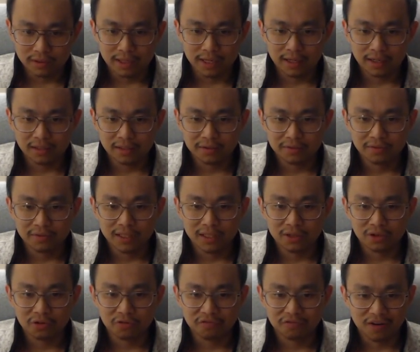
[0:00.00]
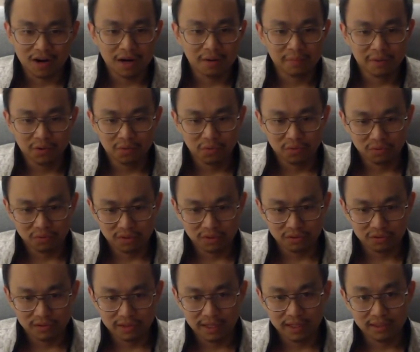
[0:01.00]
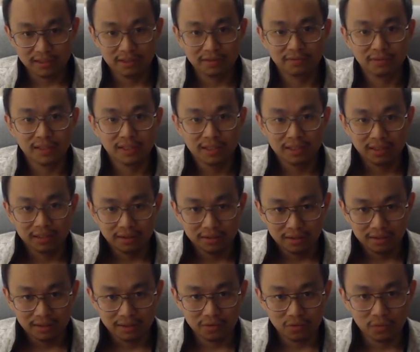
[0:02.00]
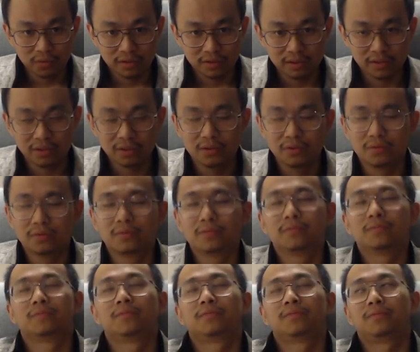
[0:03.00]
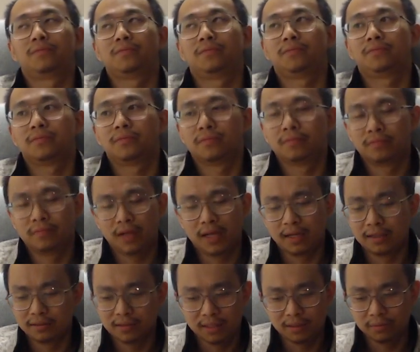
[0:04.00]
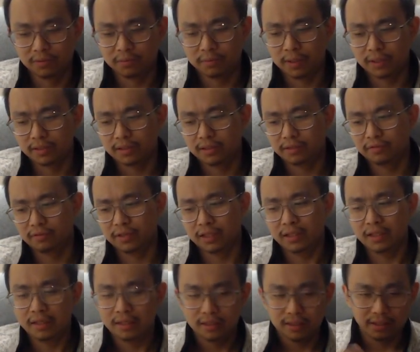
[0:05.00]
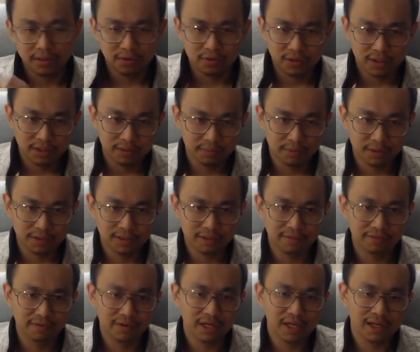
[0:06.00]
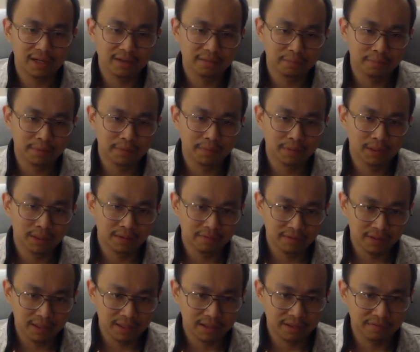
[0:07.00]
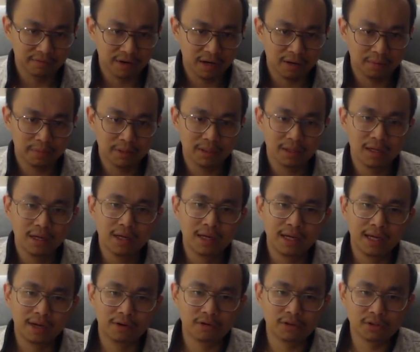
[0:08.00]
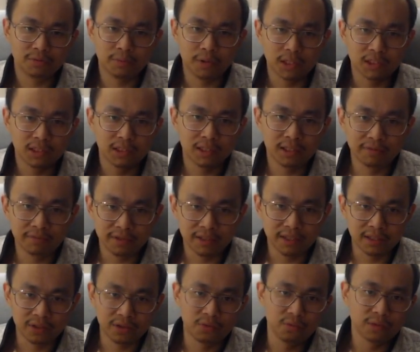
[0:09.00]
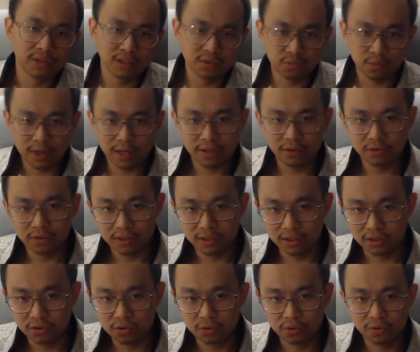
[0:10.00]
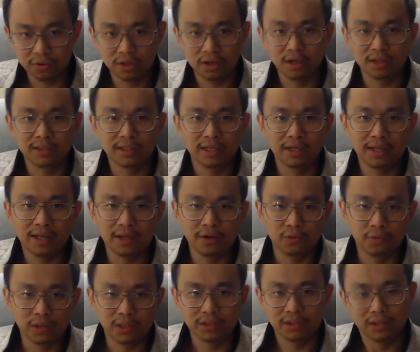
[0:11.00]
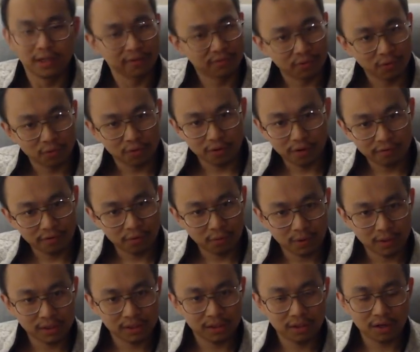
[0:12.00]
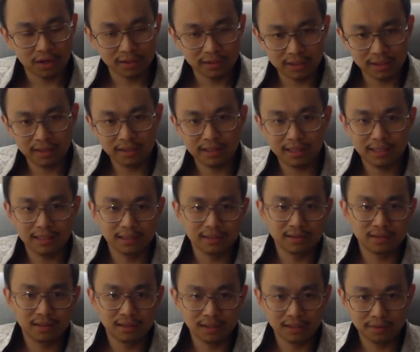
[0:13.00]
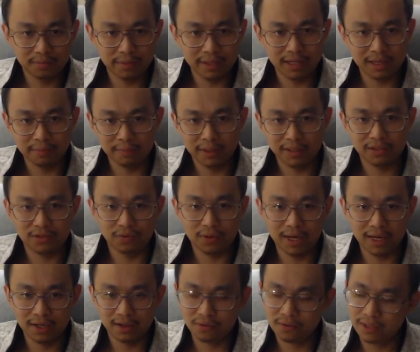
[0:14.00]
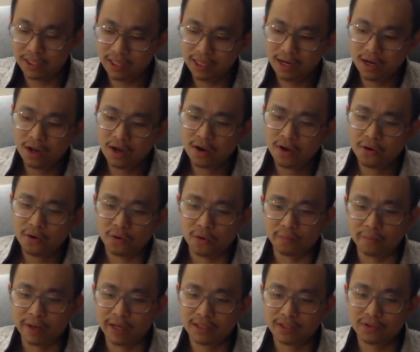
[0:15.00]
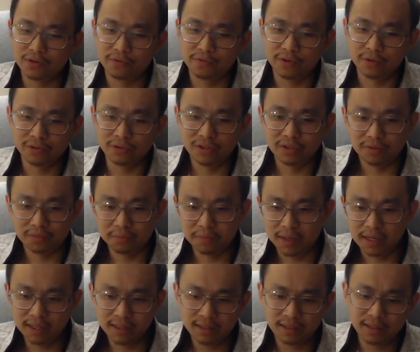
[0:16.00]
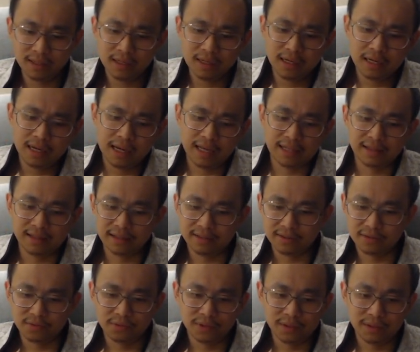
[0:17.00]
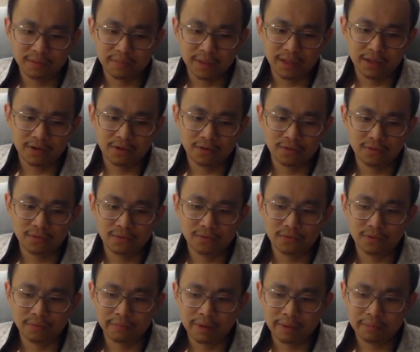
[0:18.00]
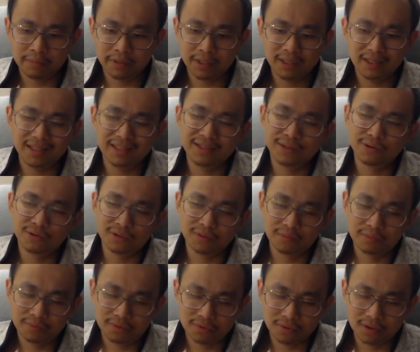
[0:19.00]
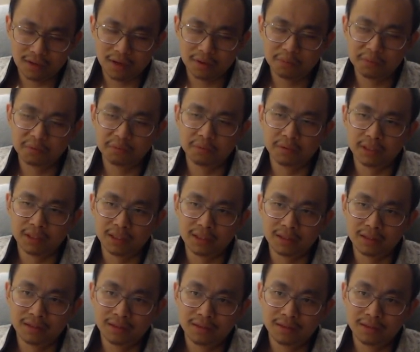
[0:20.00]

negativity in your environment will reduce negativity within you. And same with positivity. Increasing positivity in the environment increases positivity in you, which is why you should control the content that you watch. If you're watching content that is clickbait and makes you angry, or makes you feel smug and doesn't really make you remember it, you should probably